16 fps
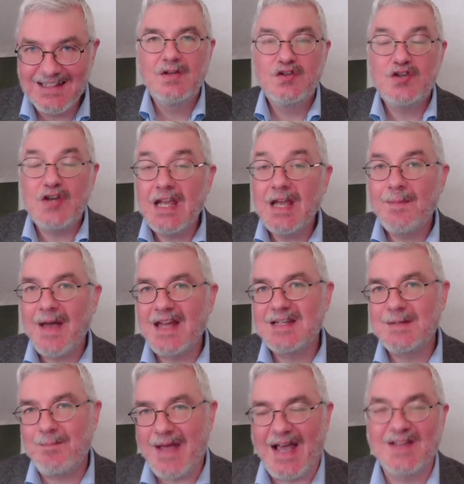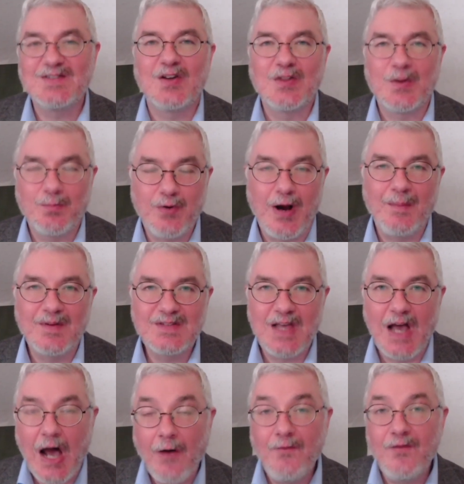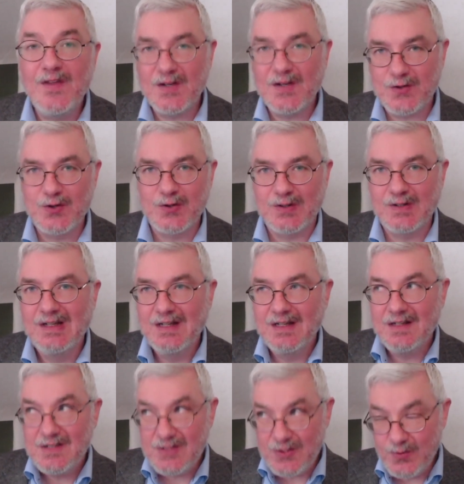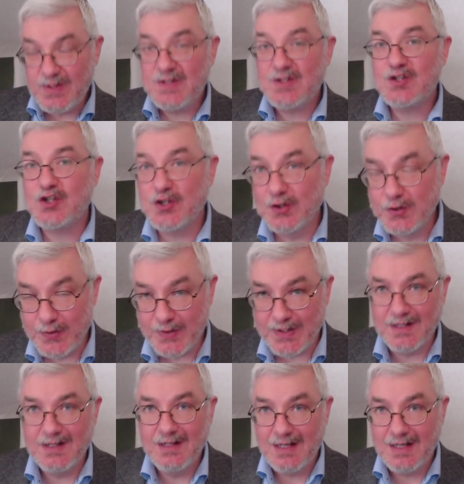Jacob had to pass on the promise of the Eternal to his children